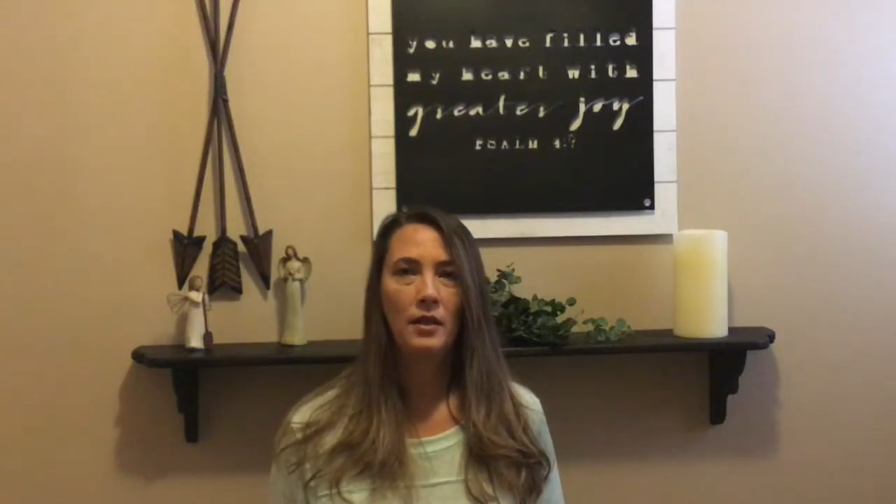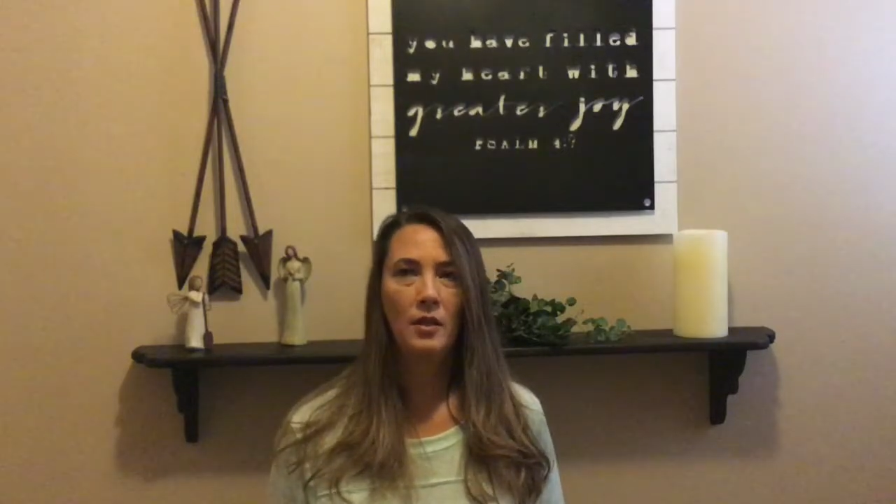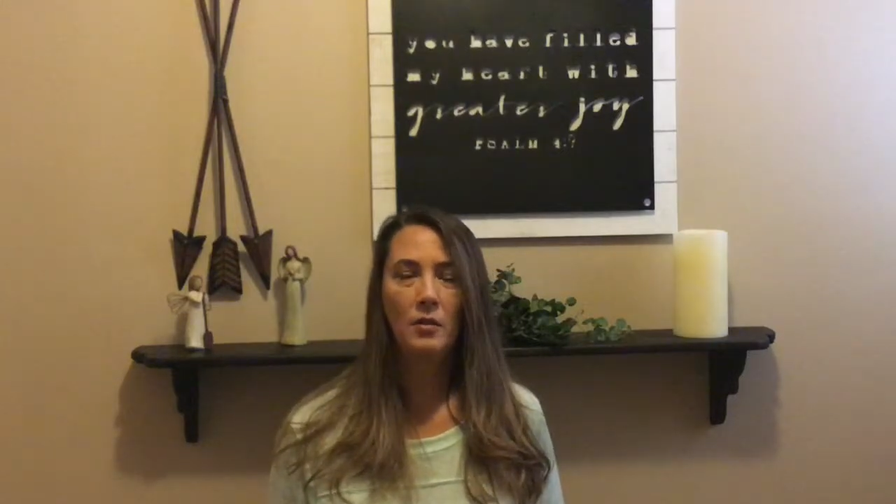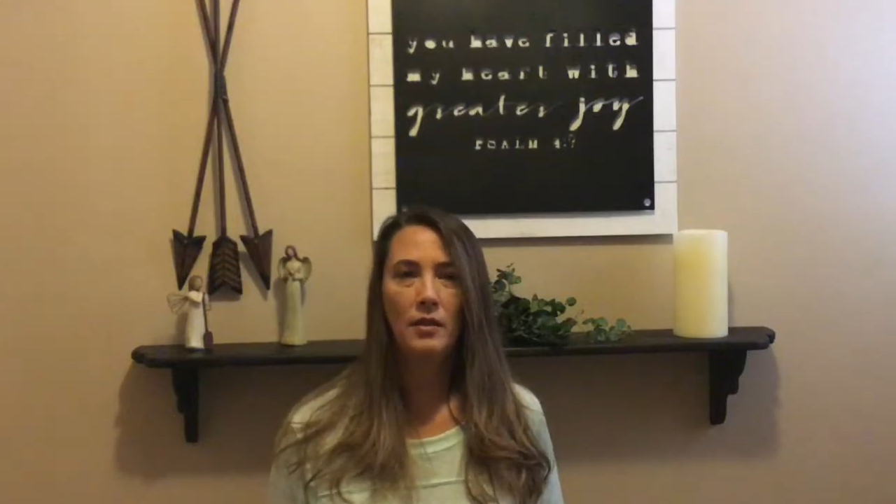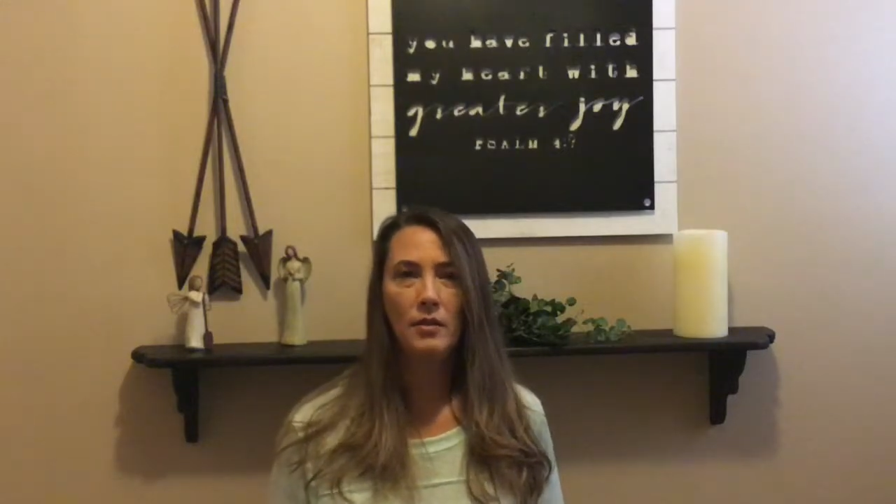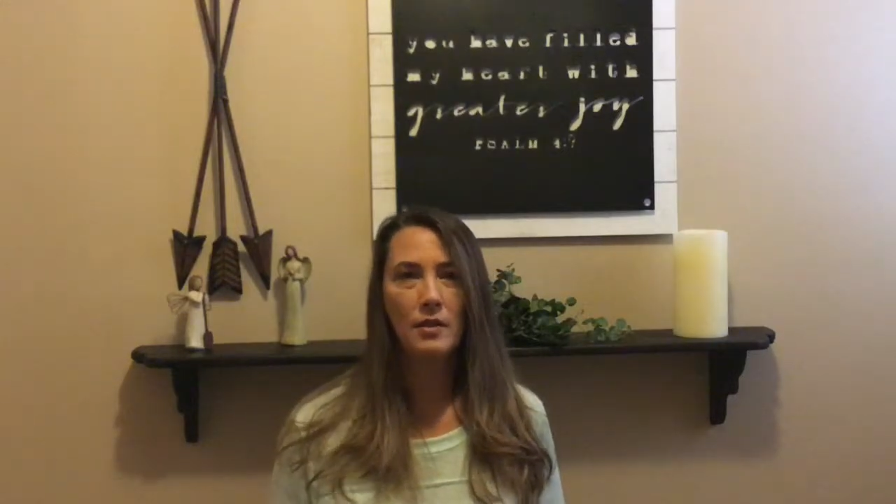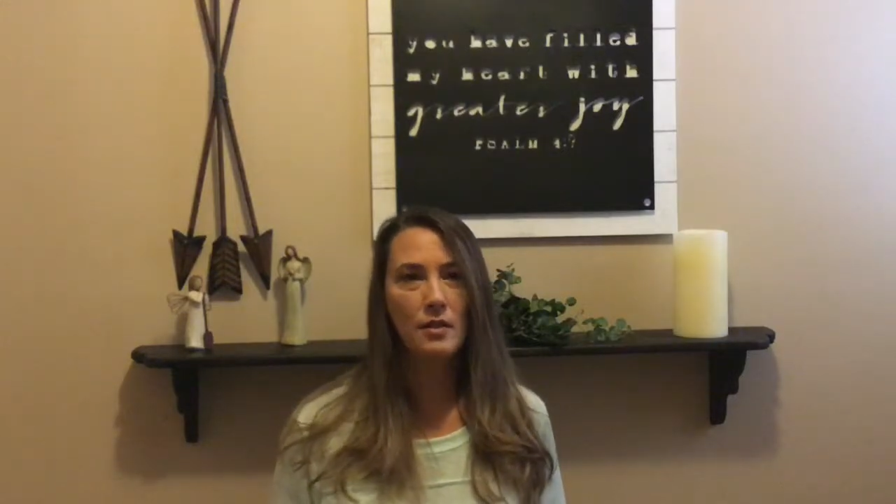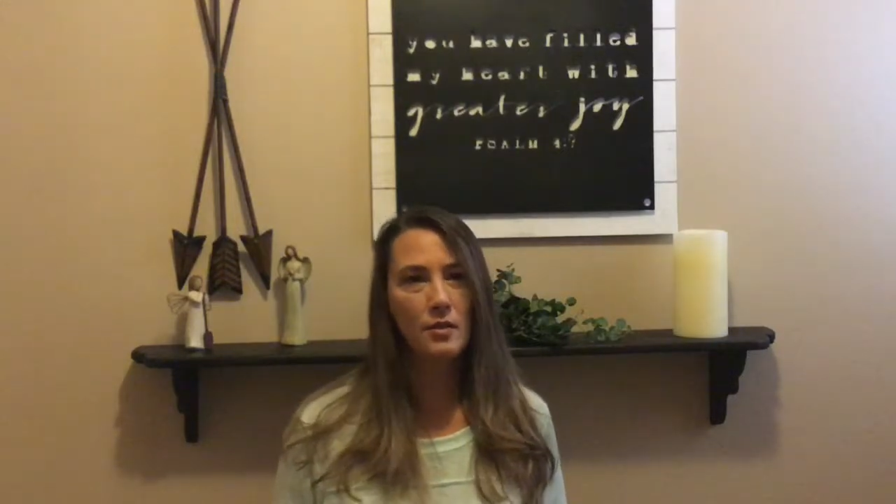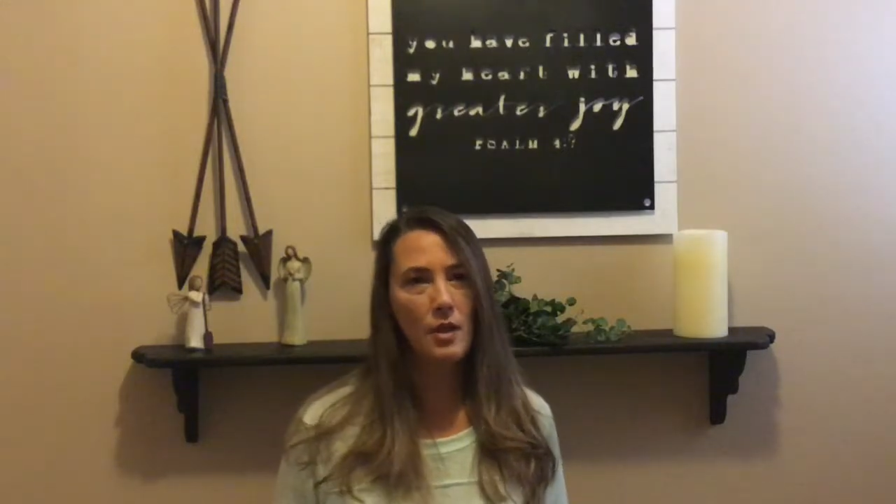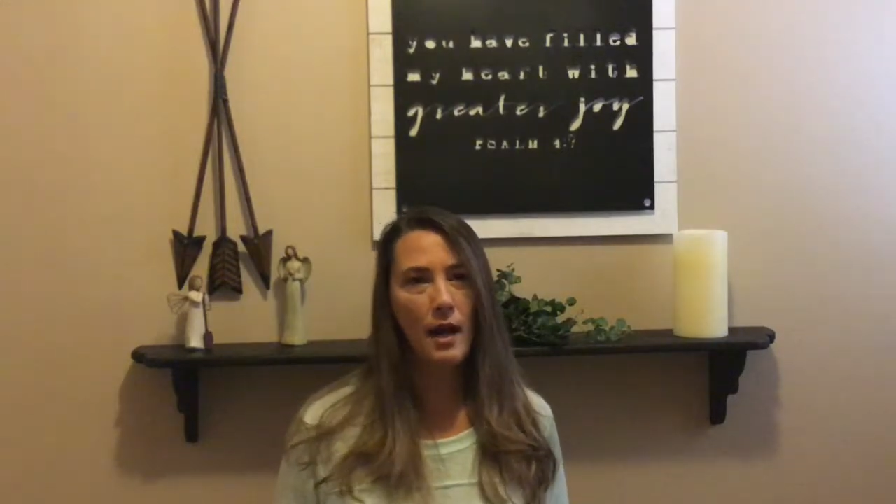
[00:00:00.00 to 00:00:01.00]
you know, whether it's
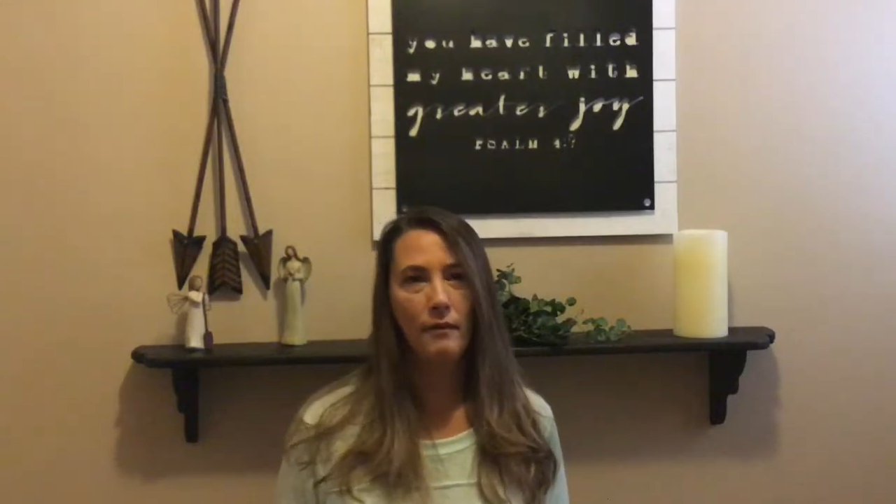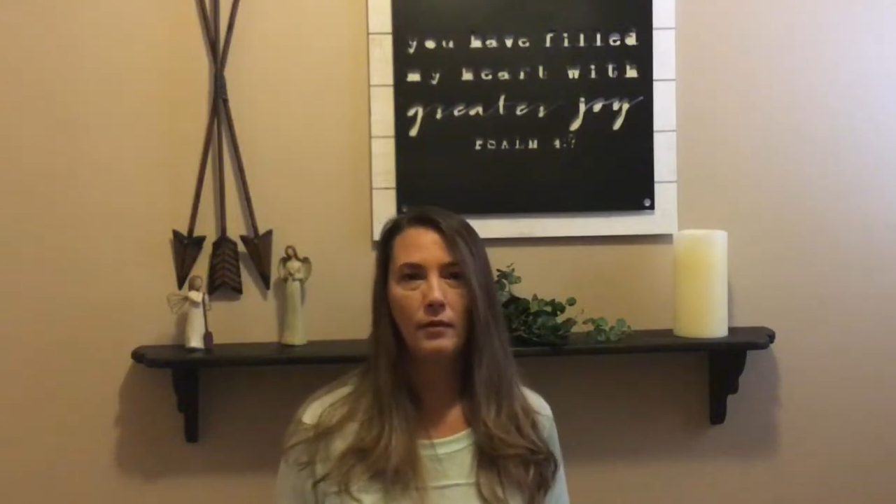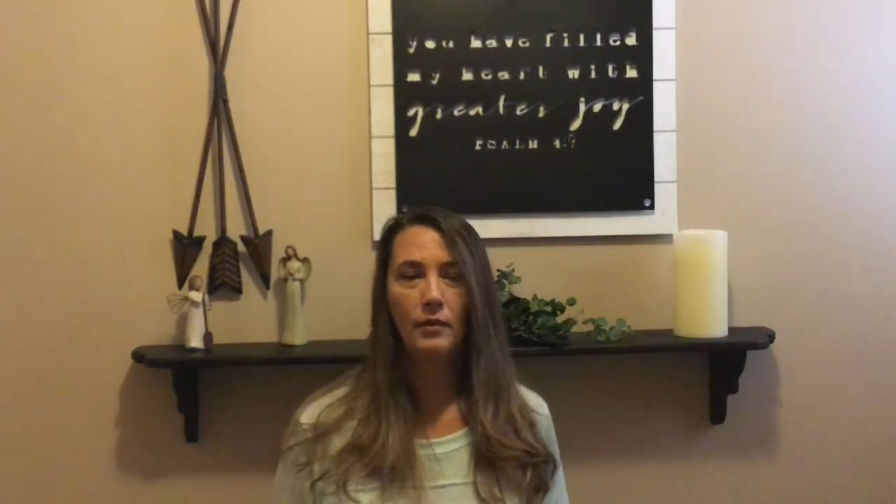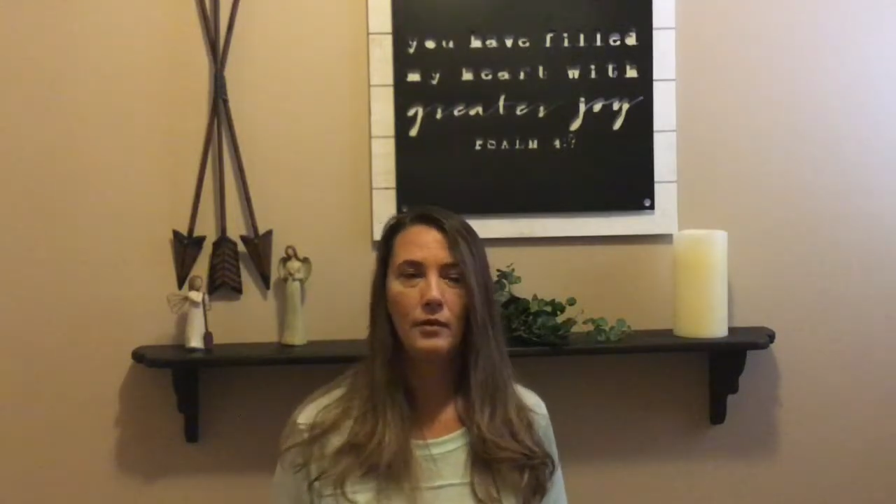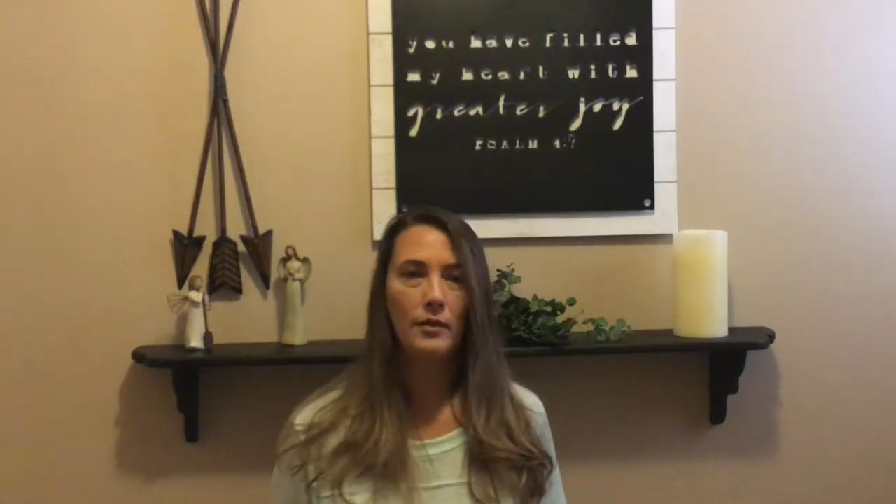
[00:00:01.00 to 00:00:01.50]
the travel